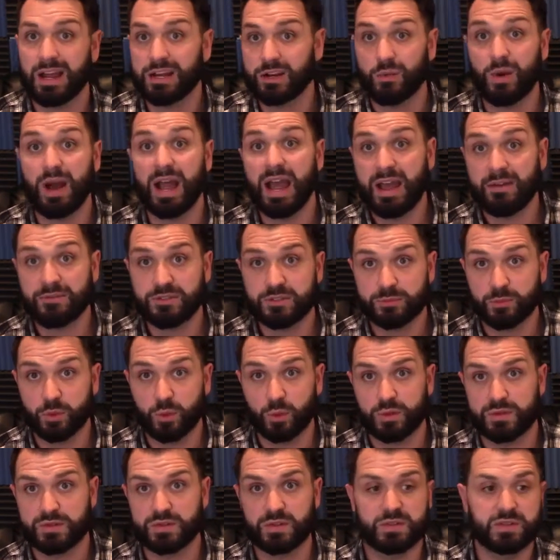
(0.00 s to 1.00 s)
I know I have some
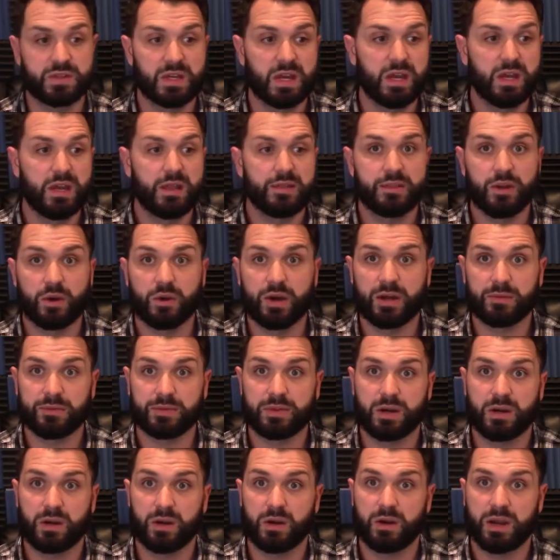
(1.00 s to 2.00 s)
courses that are
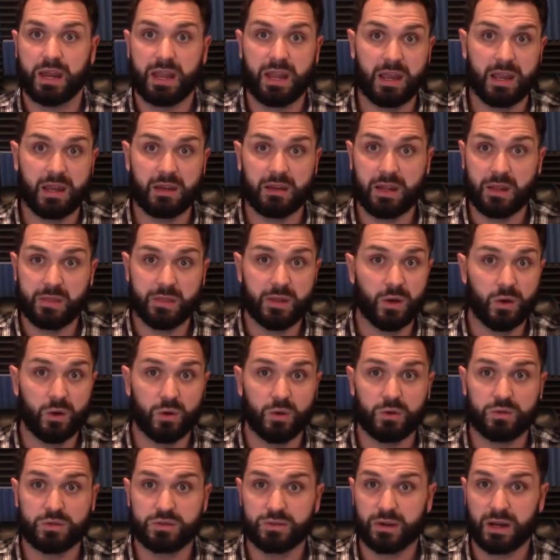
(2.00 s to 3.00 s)
out there, and in
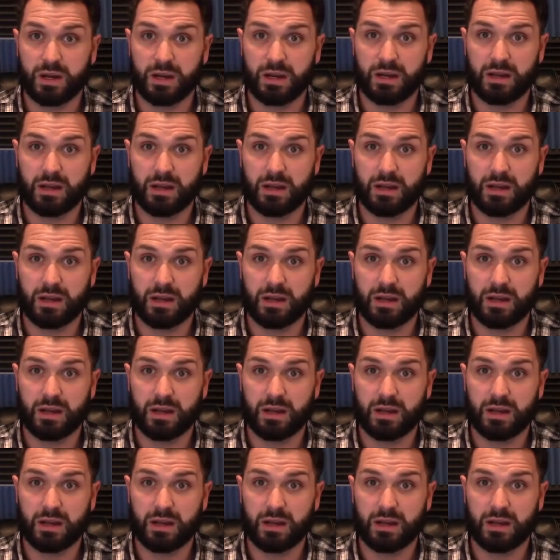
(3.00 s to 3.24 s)
those,